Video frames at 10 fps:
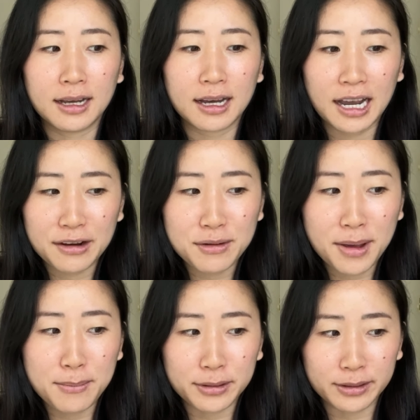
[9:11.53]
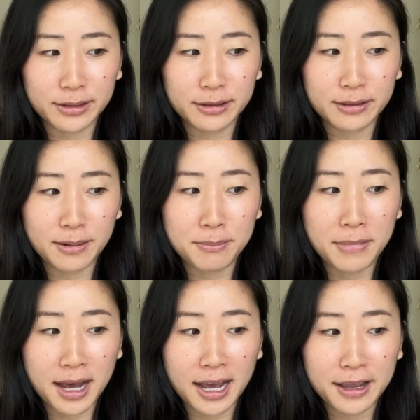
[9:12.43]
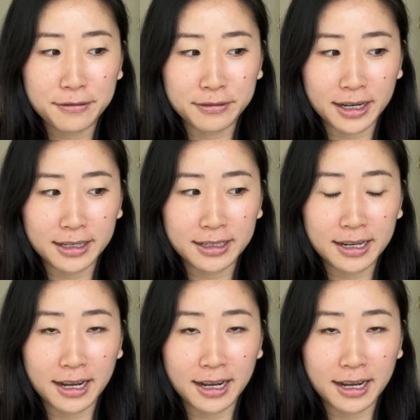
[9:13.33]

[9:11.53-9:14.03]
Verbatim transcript: I remember my friend and